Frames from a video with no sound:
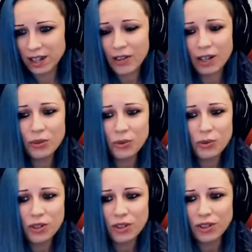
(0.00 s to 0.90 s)
Alright,
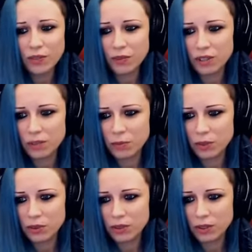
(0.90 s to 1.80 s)
Loon's going for the
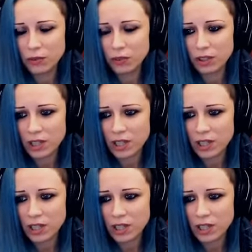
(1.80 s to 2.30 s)
mo uh, for the